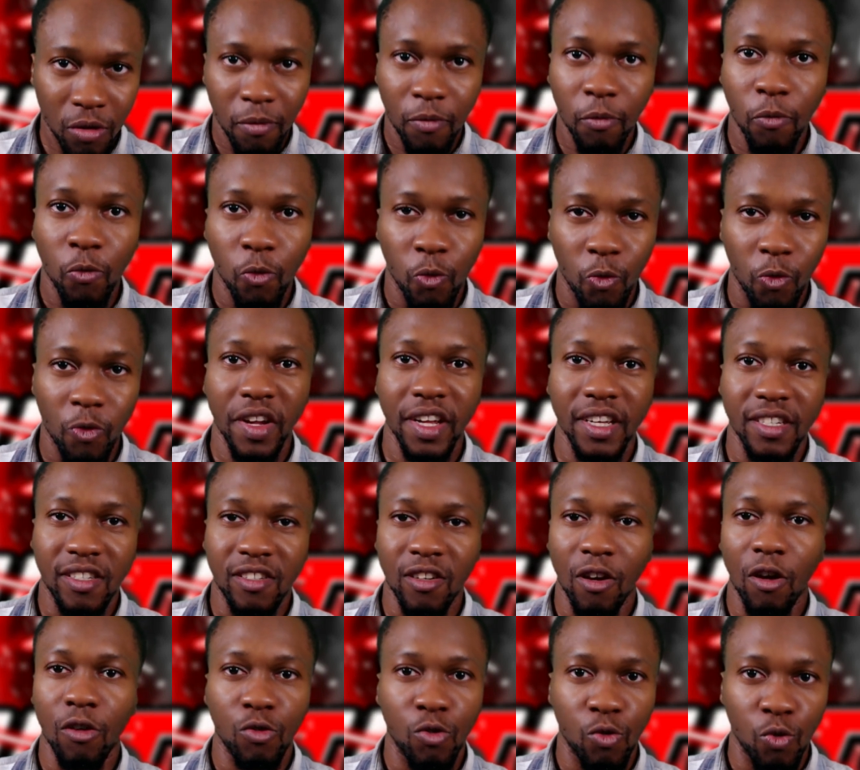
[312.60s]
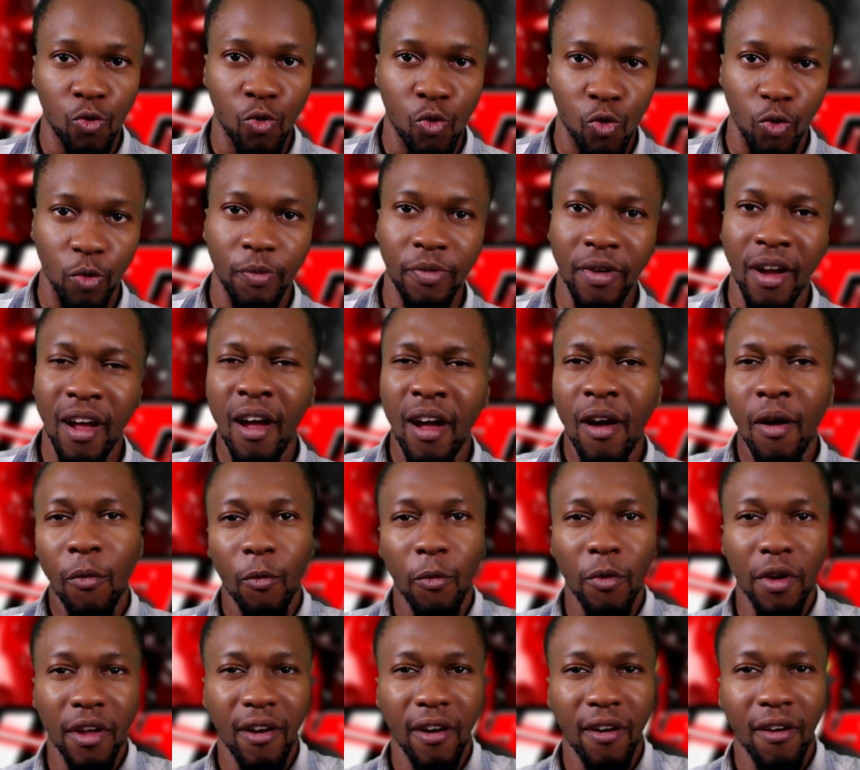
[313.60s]
race or group
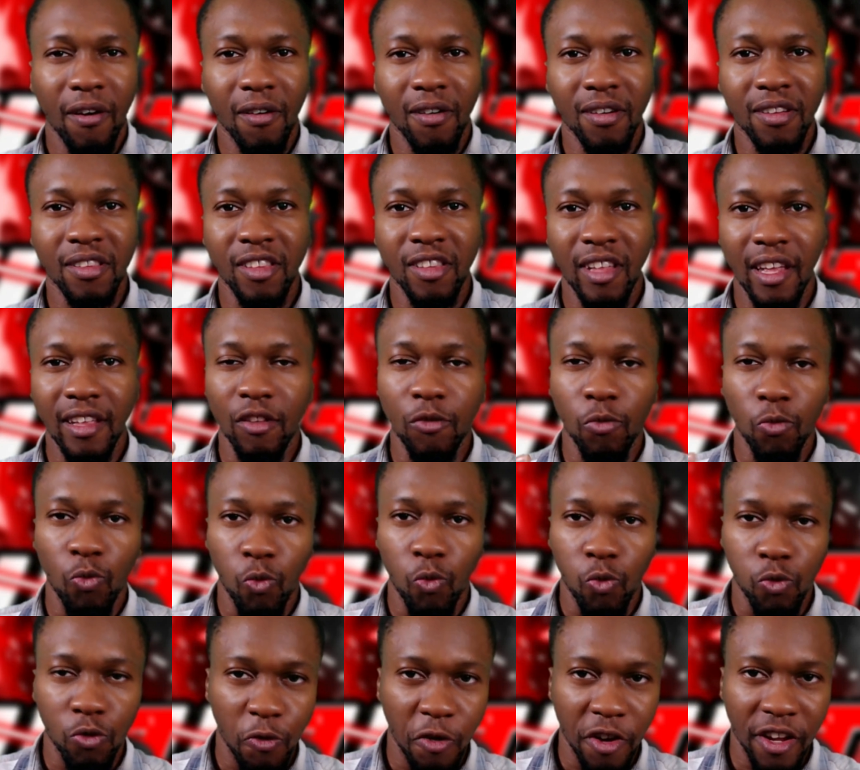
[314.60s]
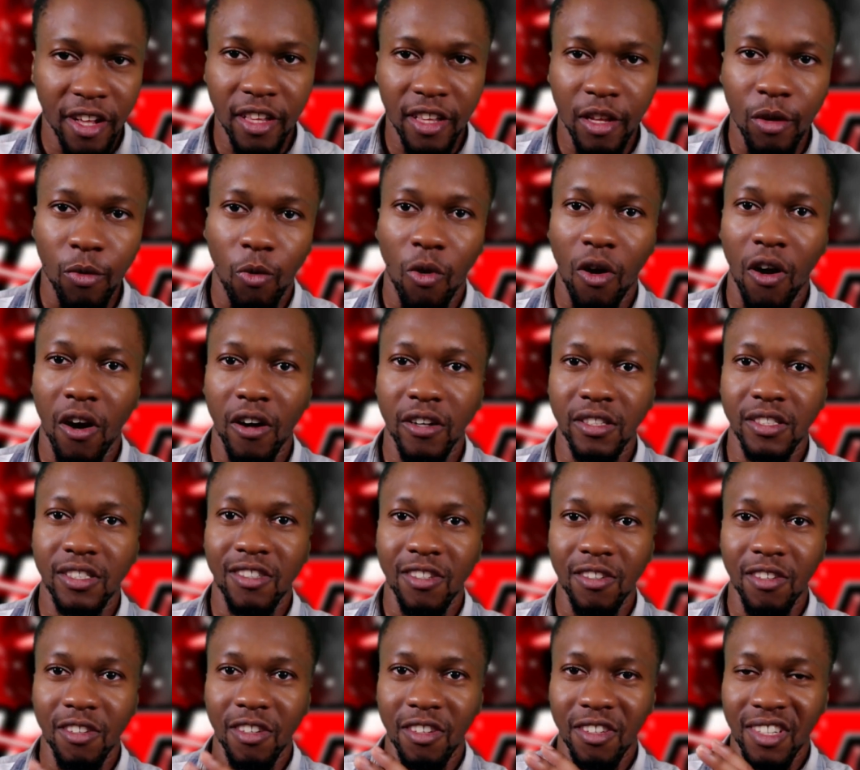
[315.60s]
where they really want
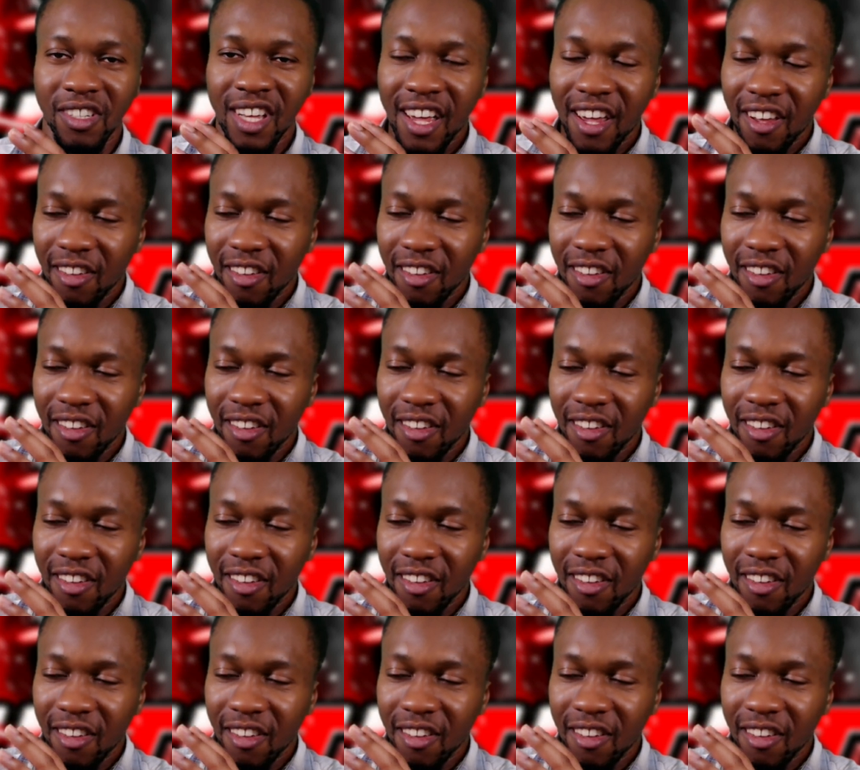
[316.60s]
to,